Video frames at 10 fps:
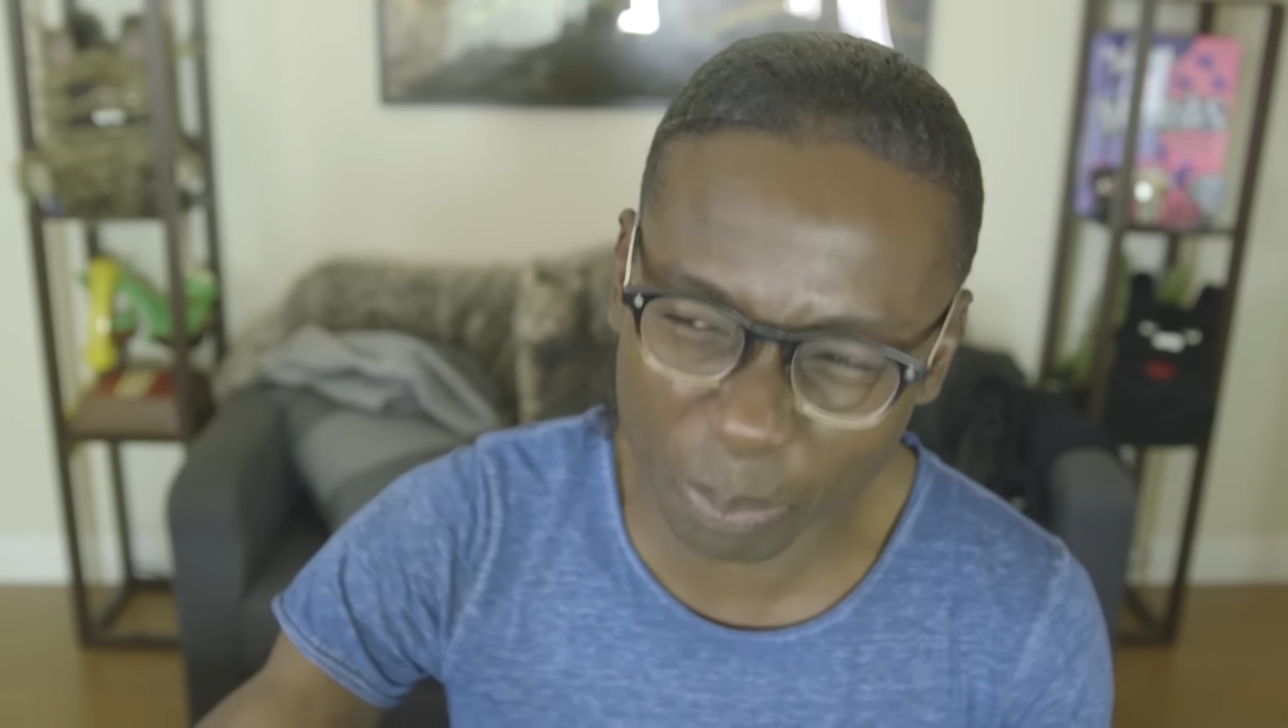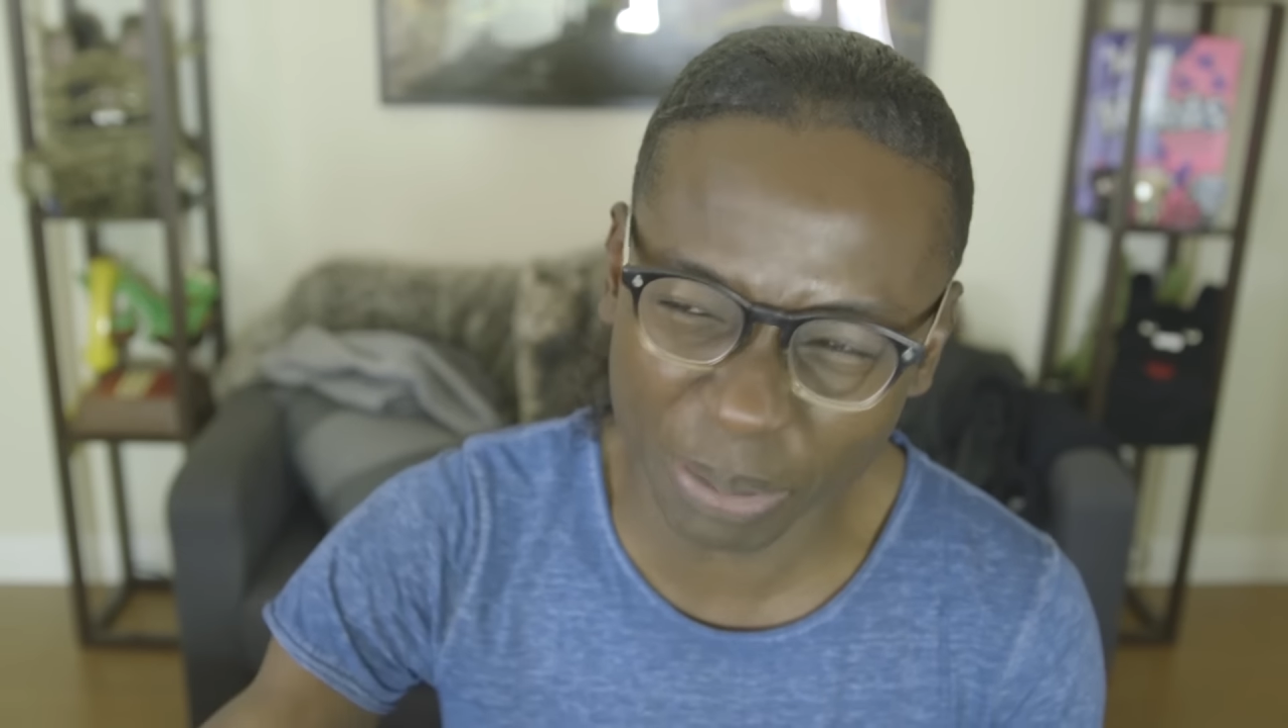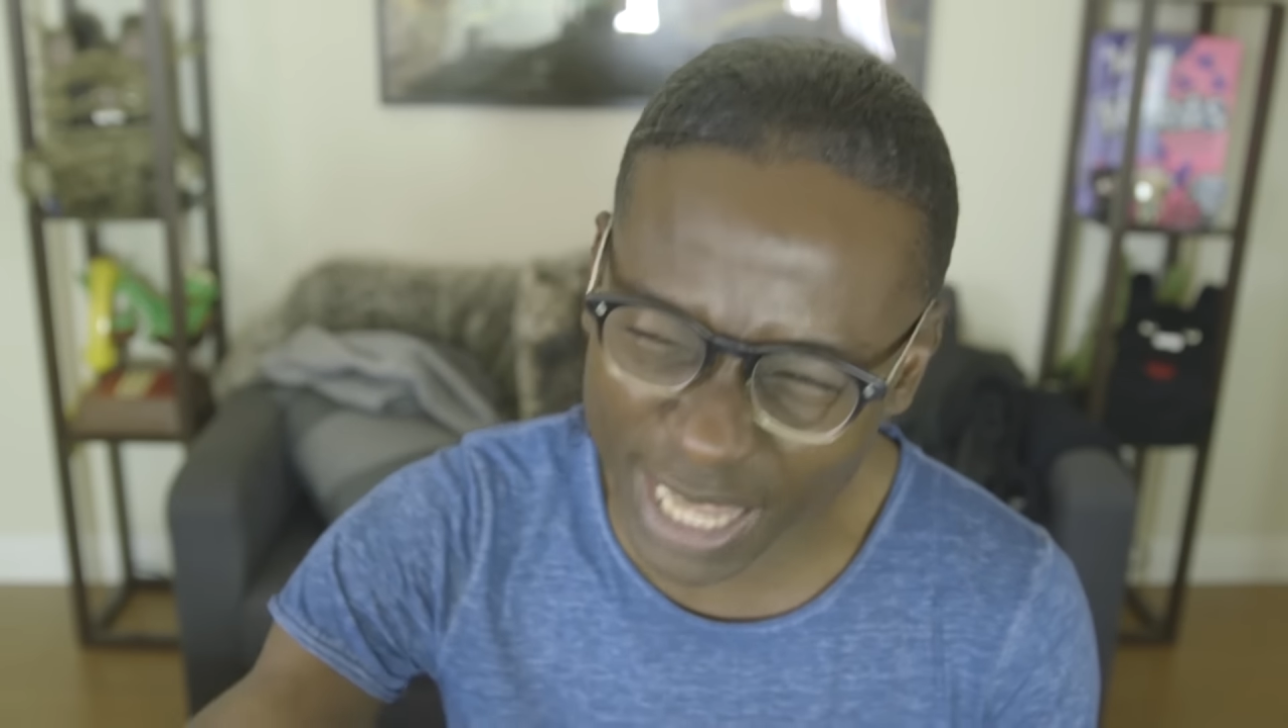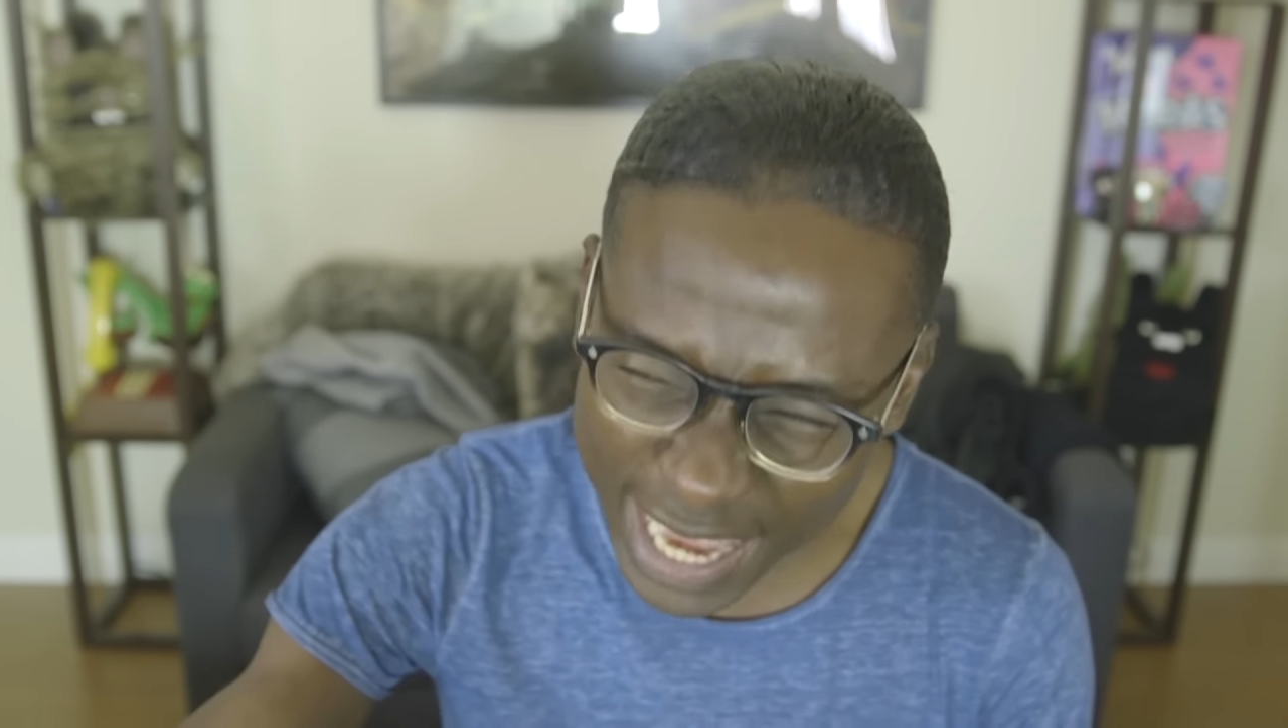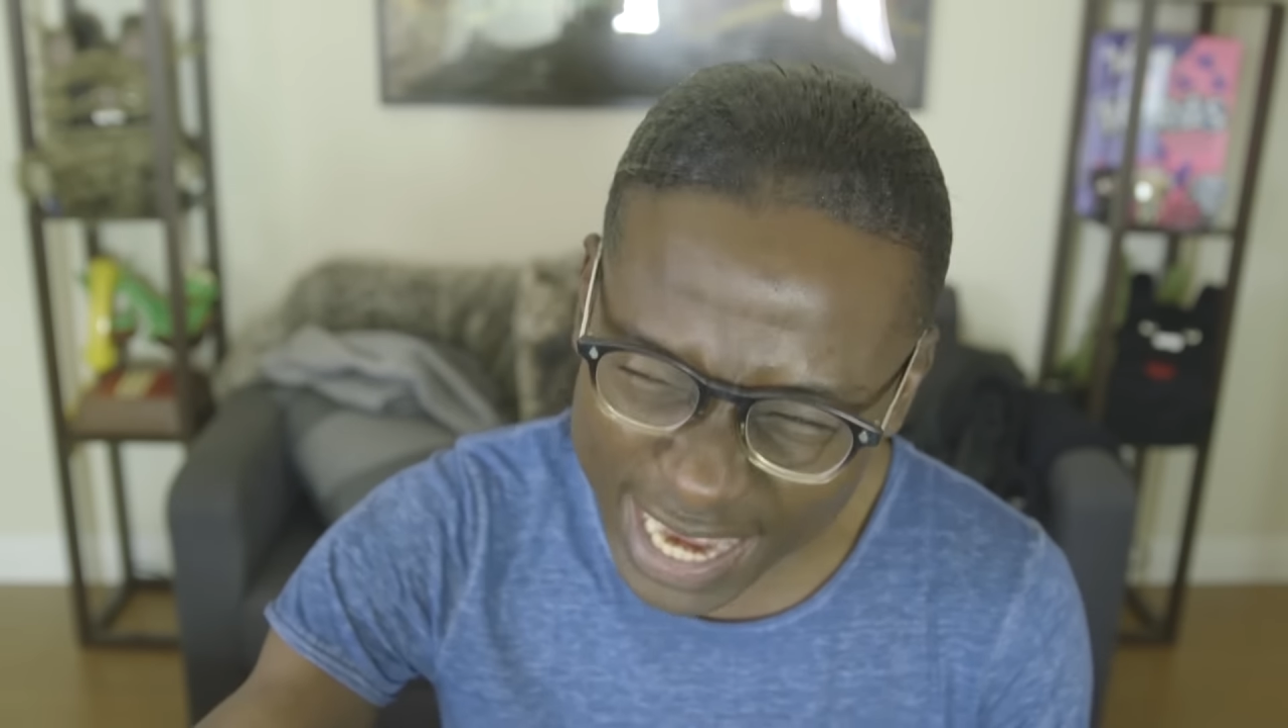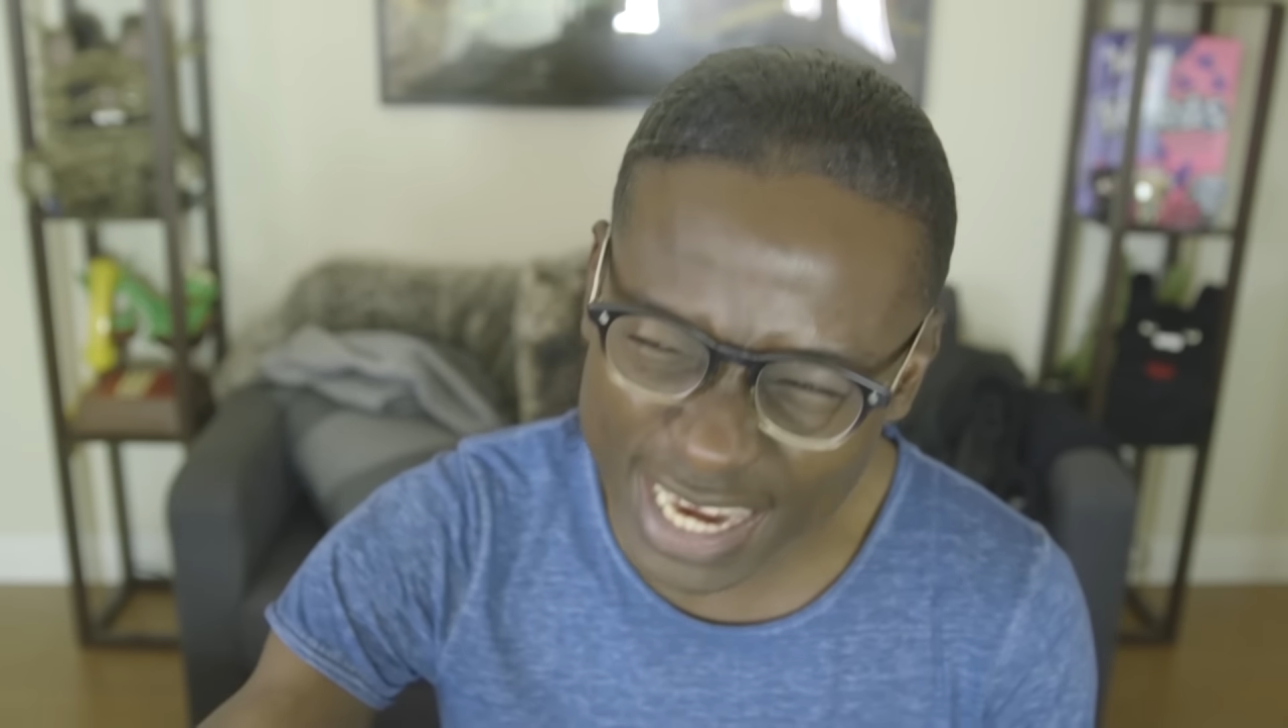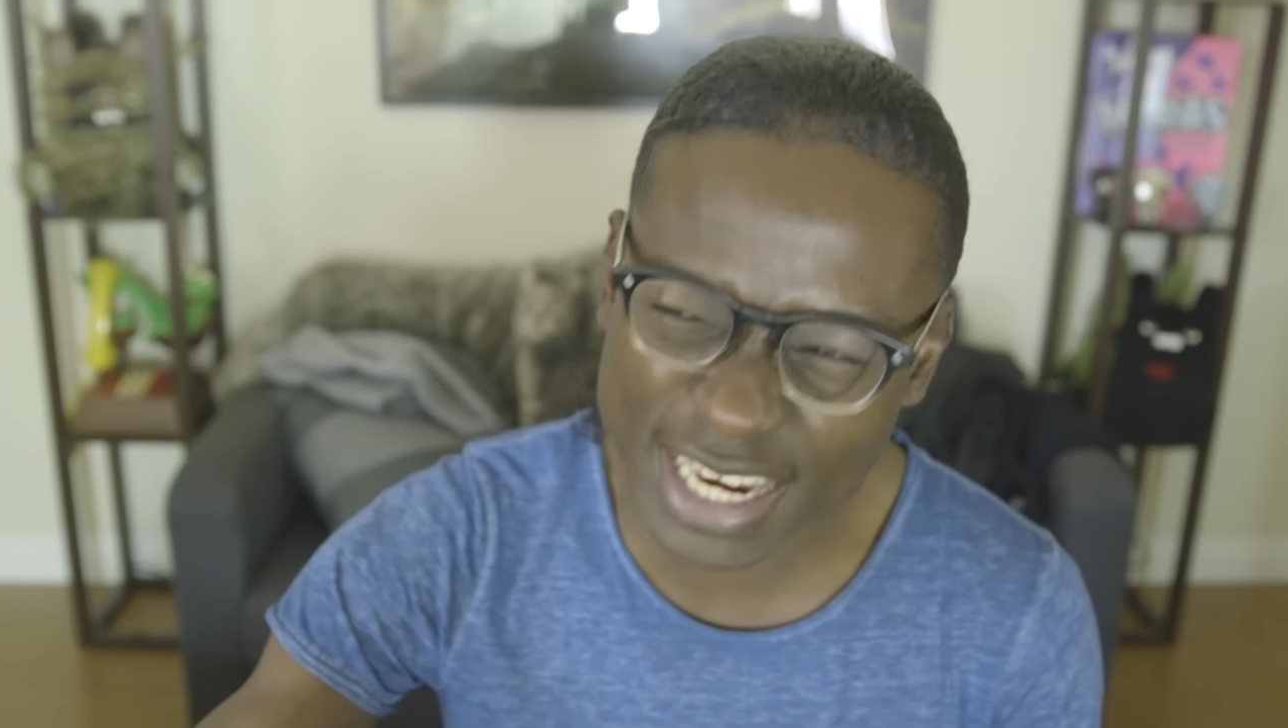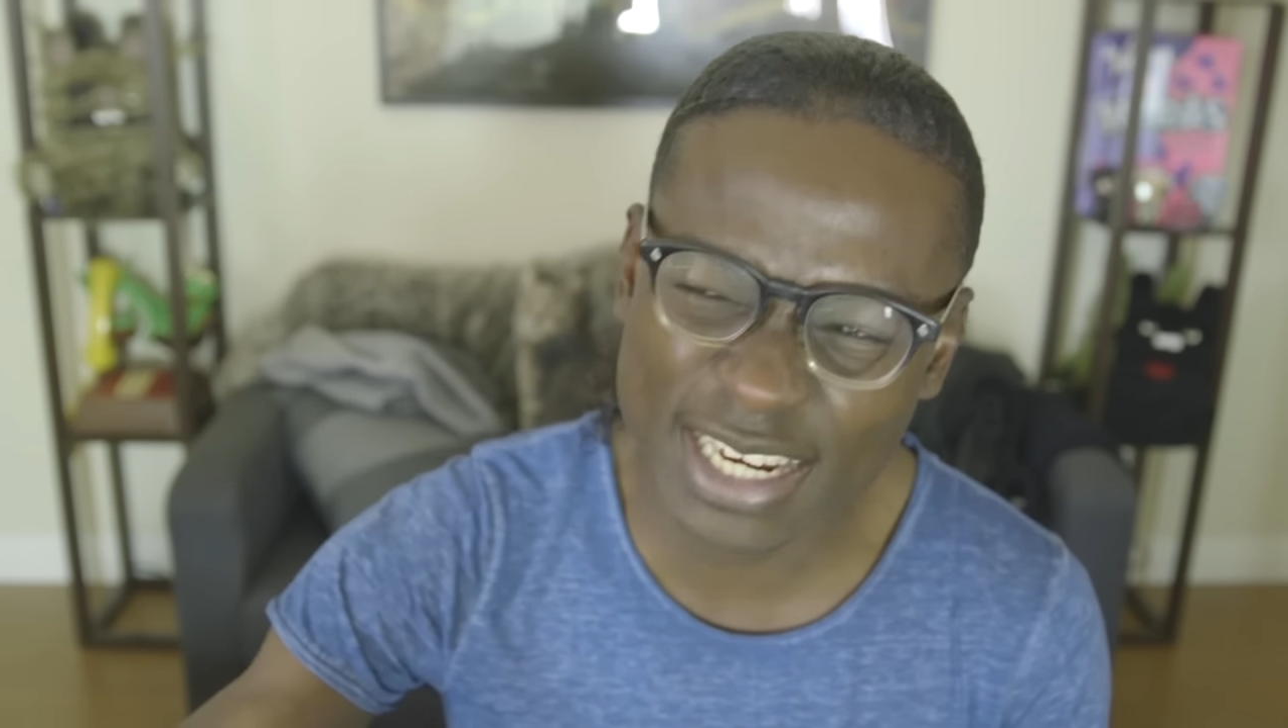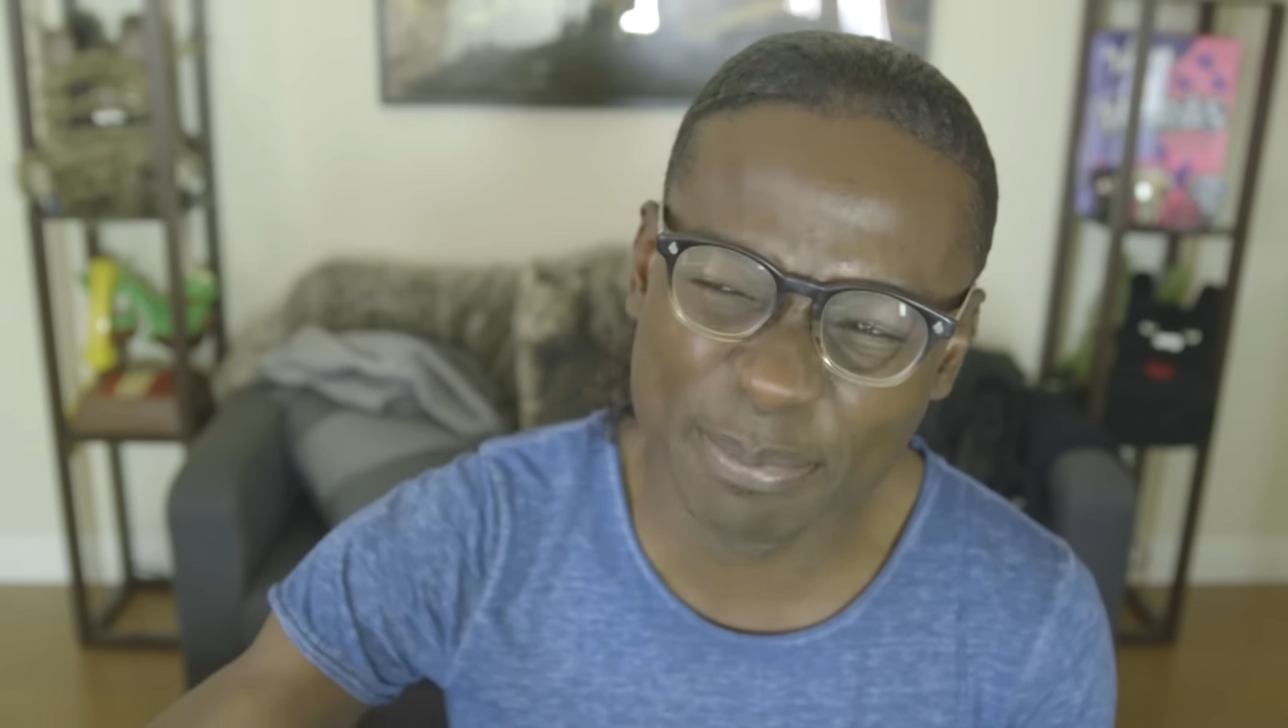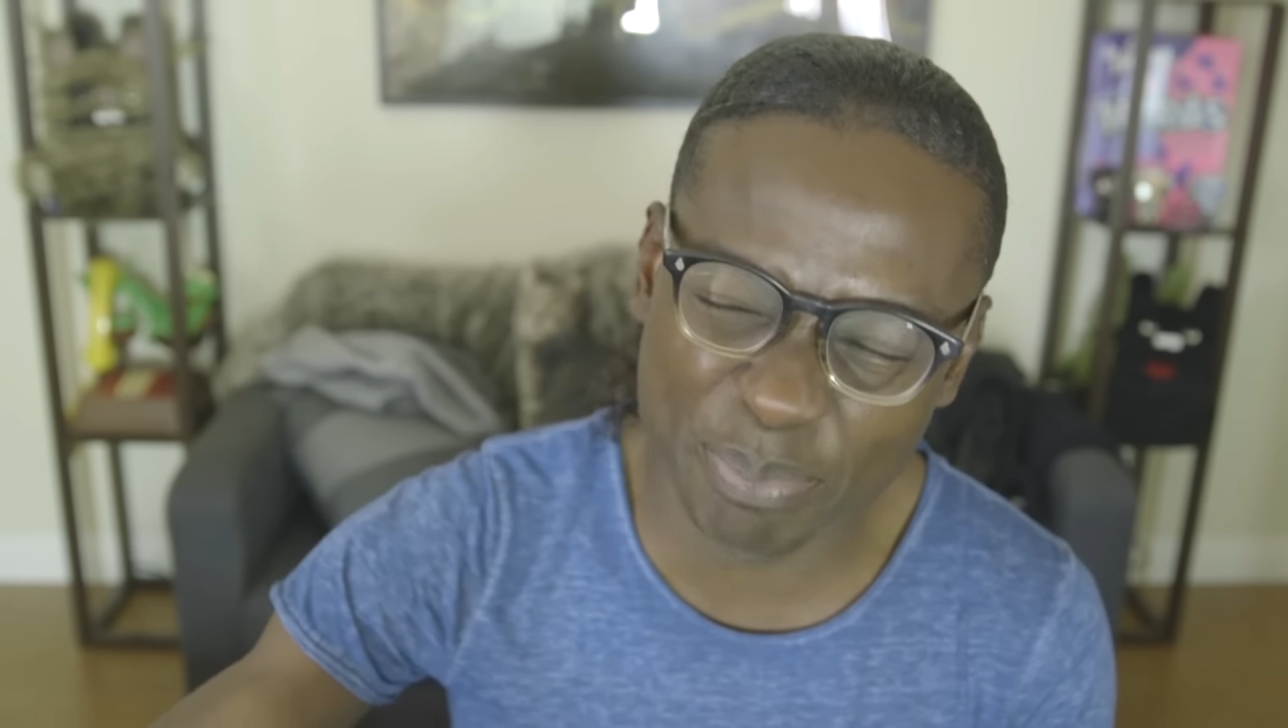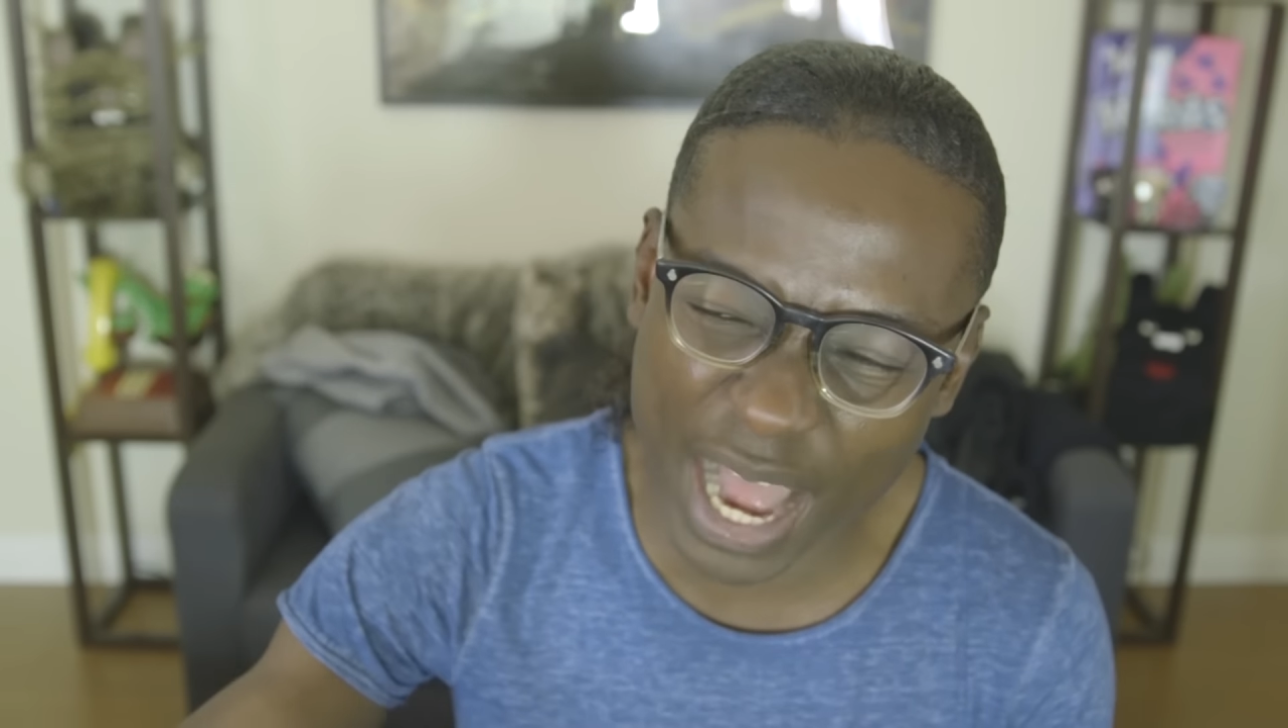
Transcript: played